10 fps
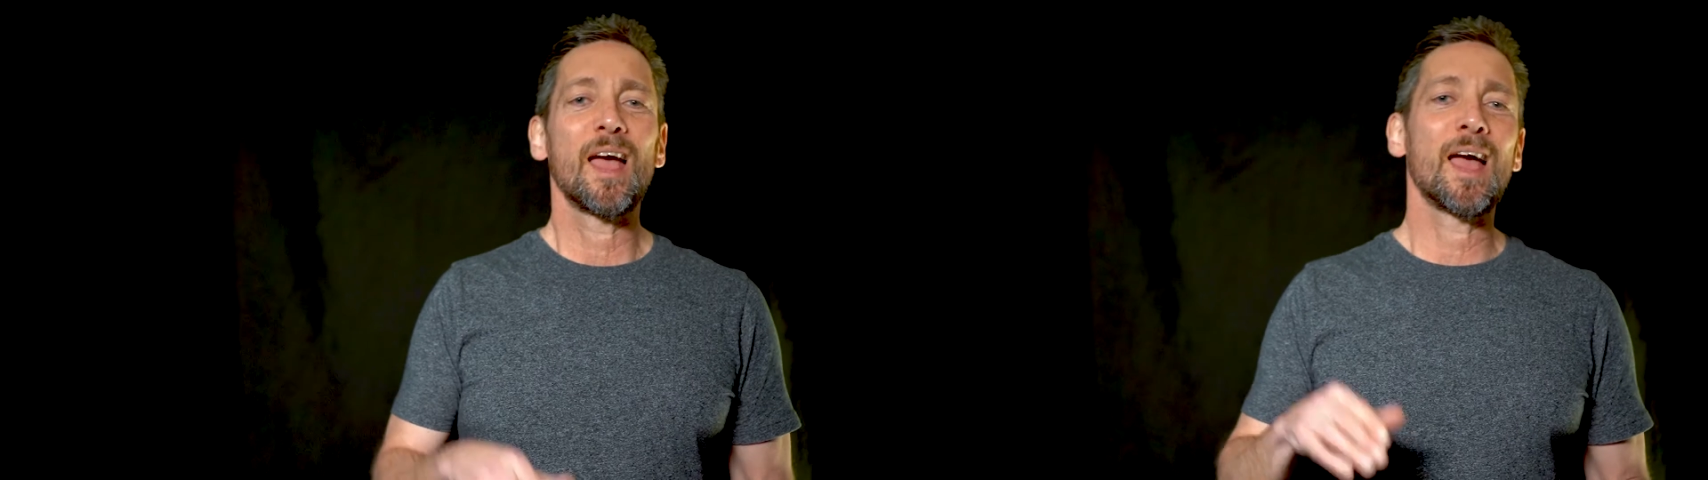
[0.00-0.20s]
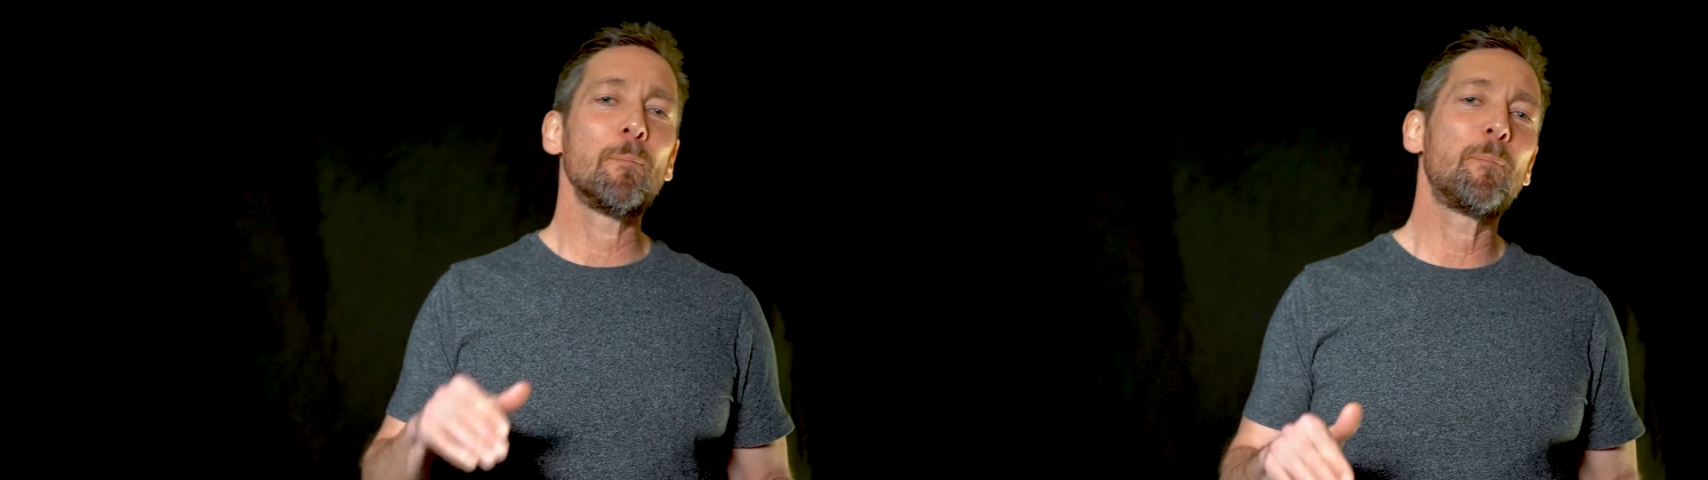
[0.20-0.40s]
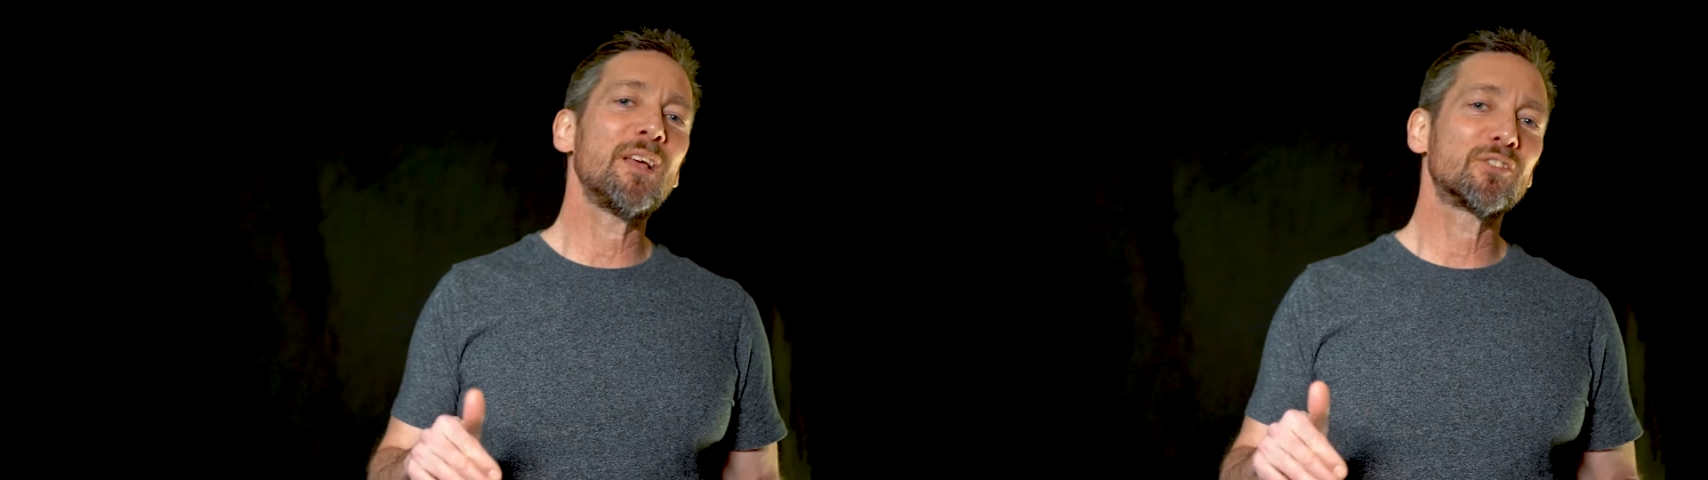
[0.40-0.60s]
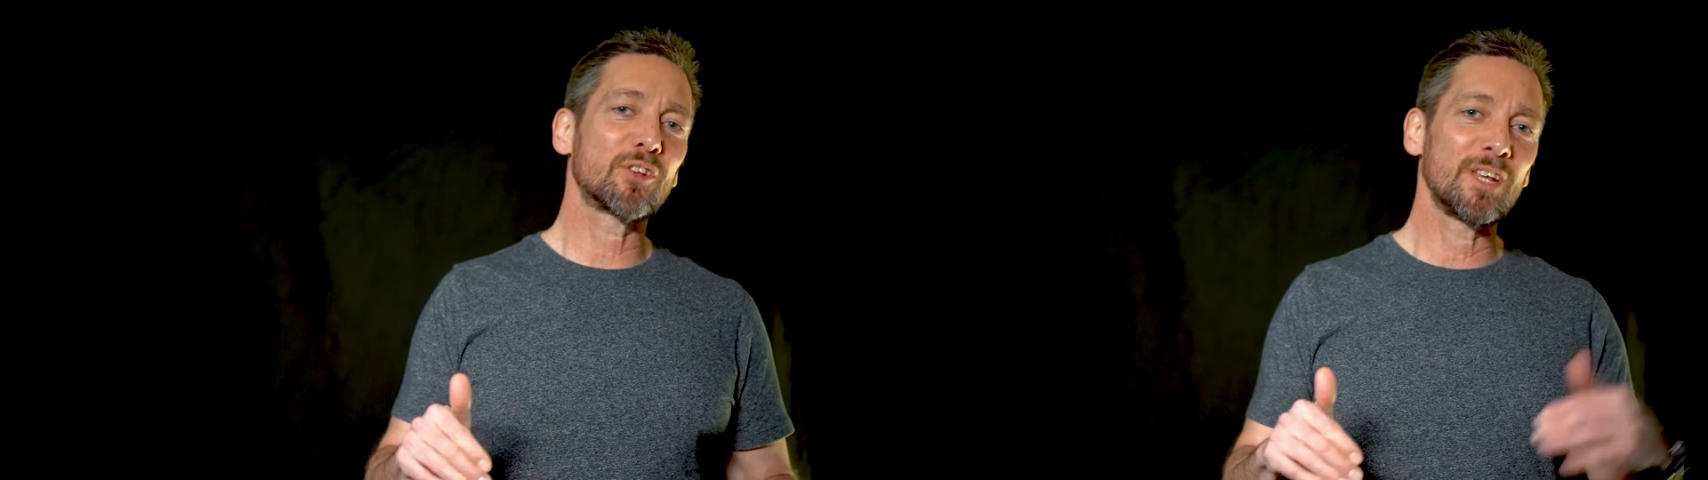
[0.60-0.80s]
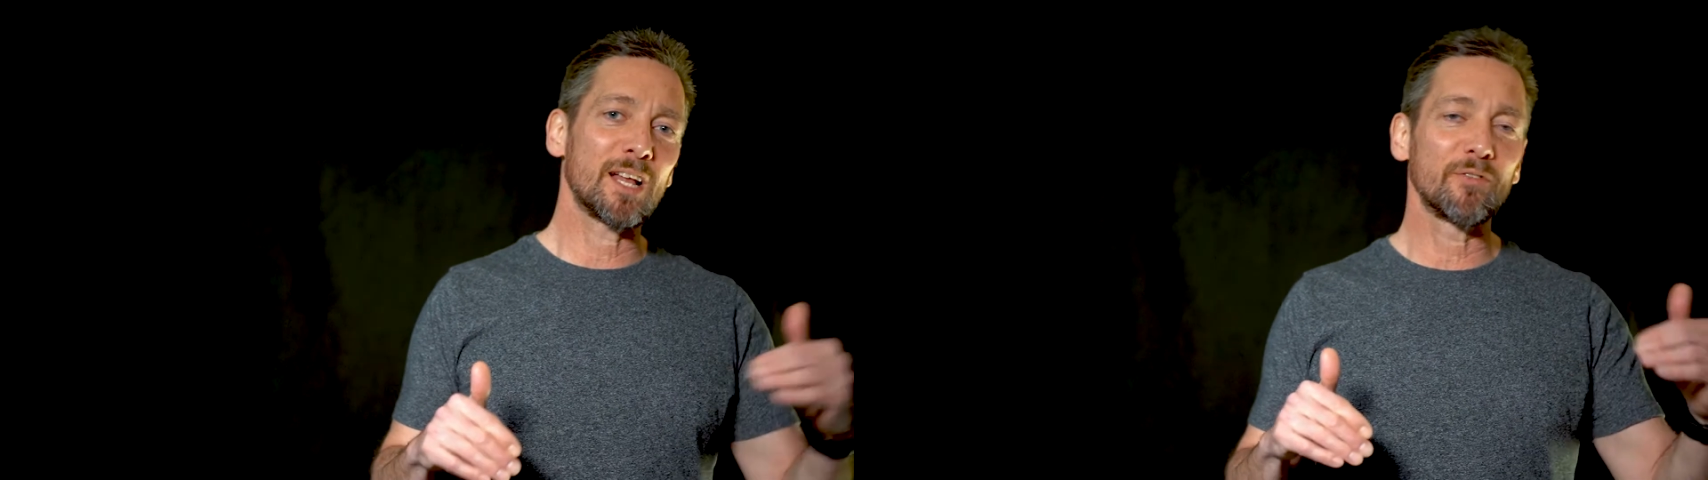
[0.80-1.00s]
And based
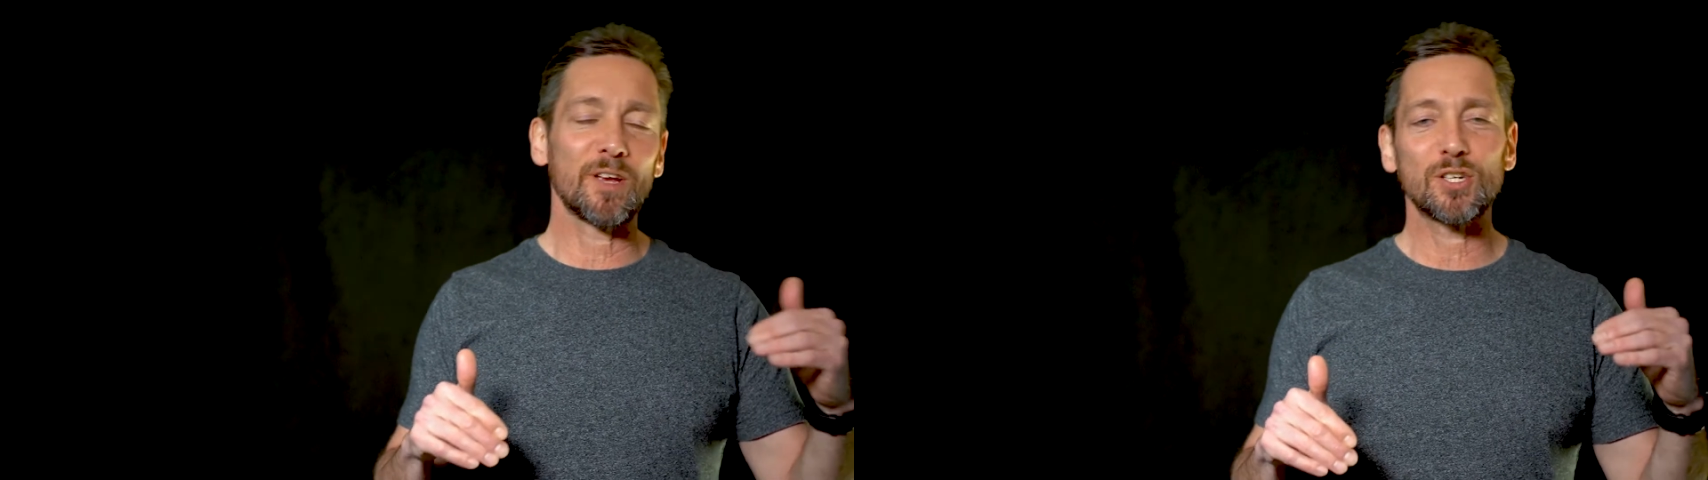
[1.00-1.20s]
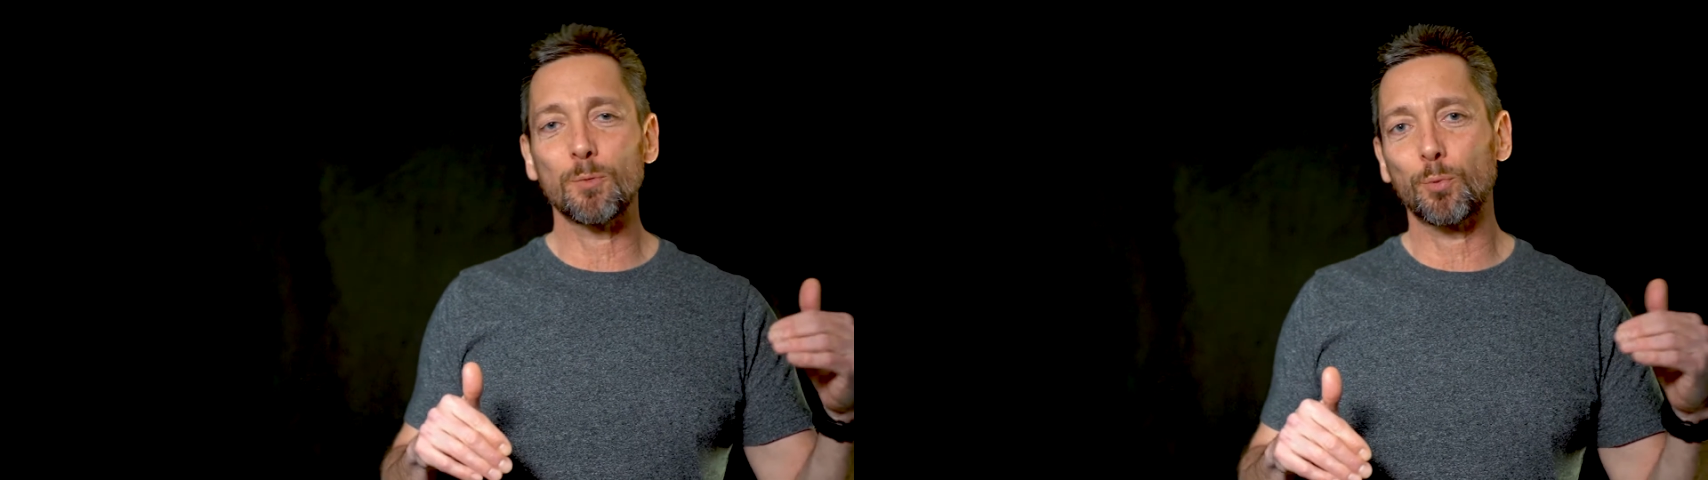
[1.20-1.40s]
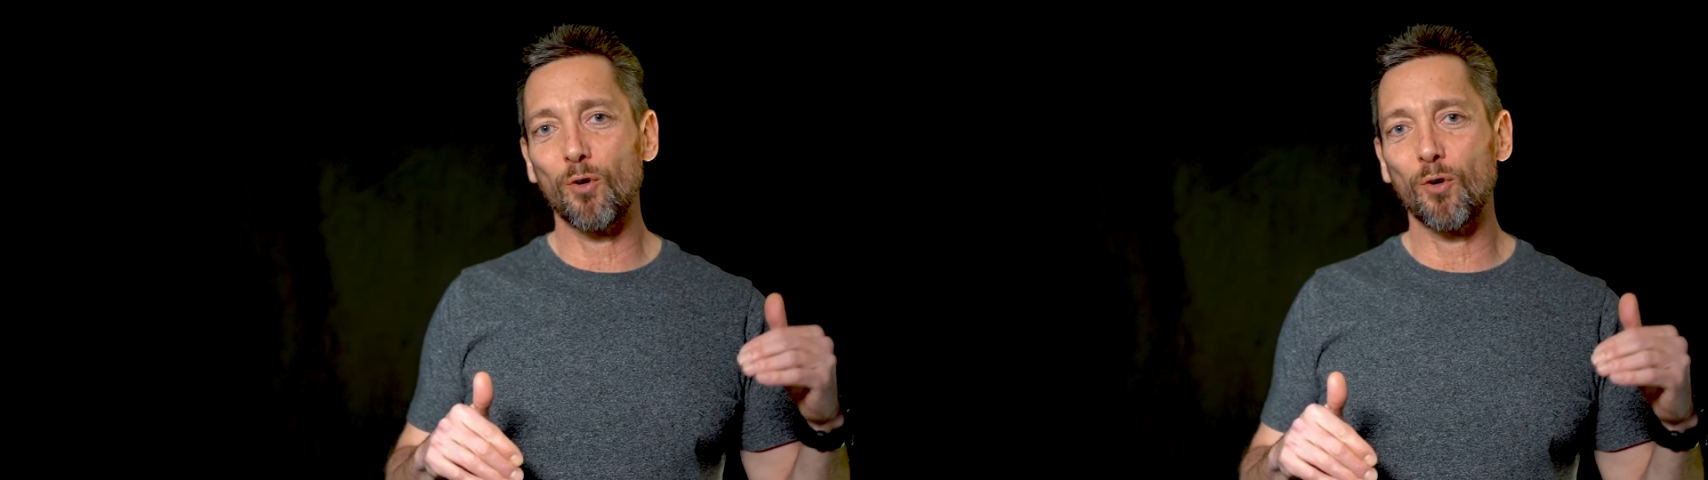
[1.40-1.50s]
on the elevation